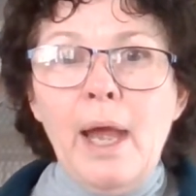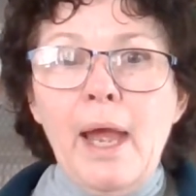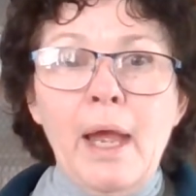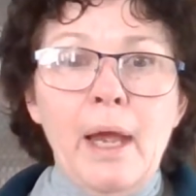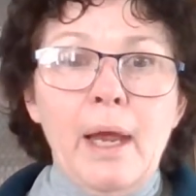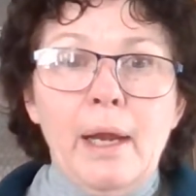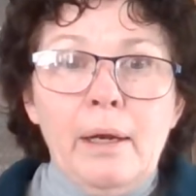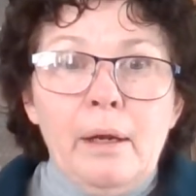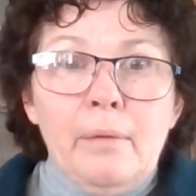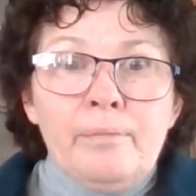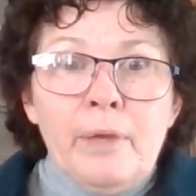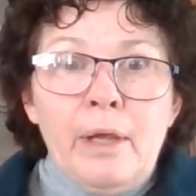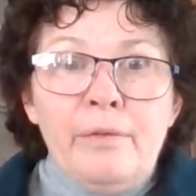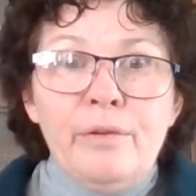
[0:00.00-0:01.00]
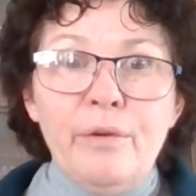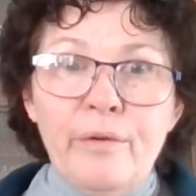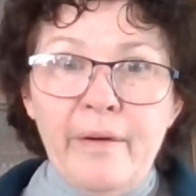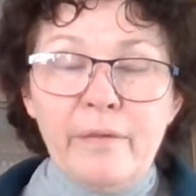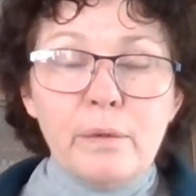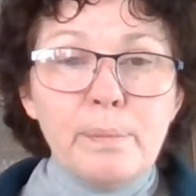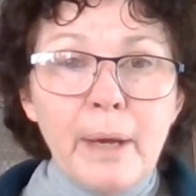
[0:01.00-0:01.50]
And if you've
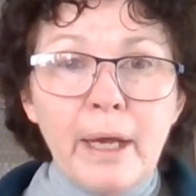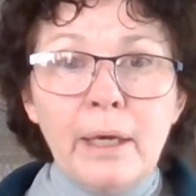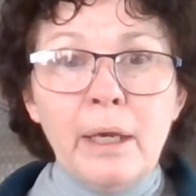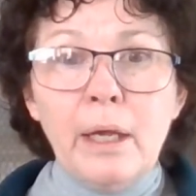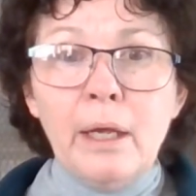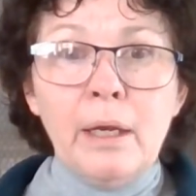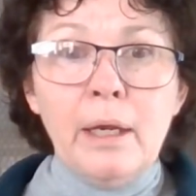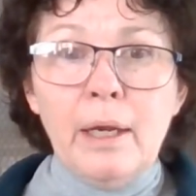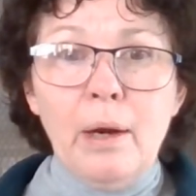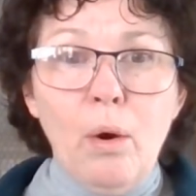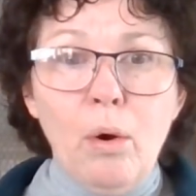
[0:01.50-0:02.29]
ever been in an